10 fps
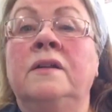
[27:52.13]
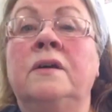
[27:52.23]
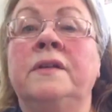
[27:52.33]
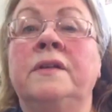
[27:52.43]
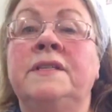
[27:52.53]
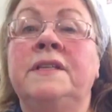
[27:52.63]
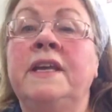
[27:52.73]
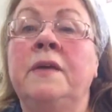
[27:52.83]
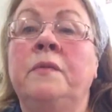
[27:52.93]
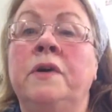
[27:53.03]
No, the
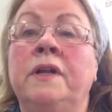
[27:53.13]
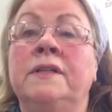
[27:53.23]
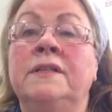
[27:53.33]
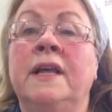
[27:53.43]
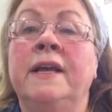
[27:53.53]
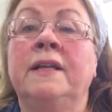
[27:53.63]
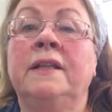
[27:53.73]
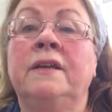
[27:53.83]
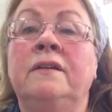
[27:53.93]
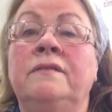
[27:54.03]
sticky ones
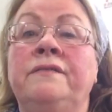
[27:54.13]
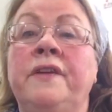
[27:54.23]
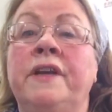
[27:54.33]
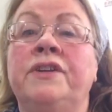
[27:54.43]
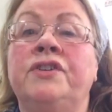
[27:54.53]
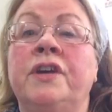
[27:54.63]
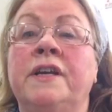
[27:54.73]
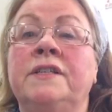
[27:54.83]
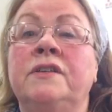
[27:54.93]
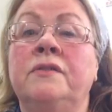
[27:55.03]
like little
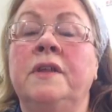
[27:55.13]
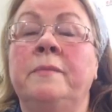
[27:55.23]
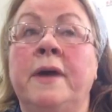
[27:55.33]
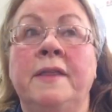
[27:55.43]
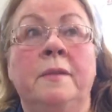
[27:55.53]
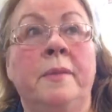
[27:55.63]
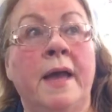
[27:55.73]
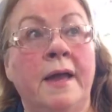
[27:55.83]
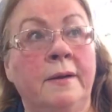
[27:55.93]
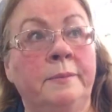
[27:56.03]
fish. I sew them on the
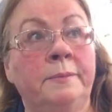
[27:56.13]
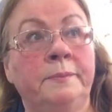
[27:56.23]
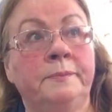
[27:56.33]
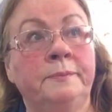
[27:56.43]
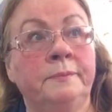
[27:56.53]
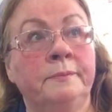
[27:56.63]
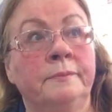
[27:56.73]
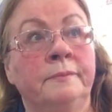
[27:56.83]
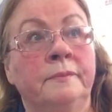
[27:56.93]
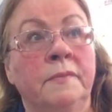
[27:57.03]
bottom.
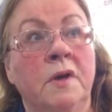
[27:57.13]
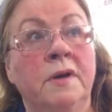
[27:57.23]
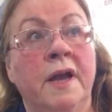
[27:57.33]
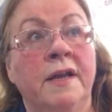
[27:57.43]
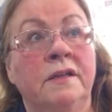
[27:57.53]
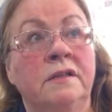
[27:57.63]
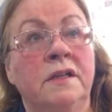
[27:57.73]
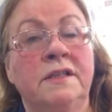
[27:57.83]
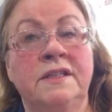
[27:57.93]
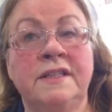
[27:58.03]
Okay,
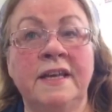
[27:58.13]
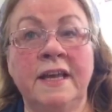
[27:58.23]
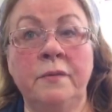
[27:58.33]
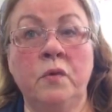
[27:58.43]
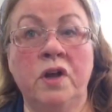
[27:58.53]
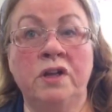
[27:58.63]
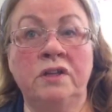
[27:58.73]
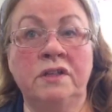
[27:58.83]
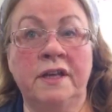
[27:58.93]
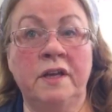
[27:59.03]
the sticky
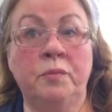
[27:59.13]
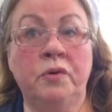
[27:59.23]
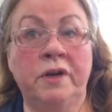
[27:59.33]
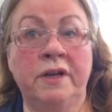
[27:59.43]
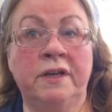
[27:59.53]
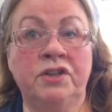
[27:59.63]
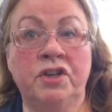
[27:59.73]
ones that you put in a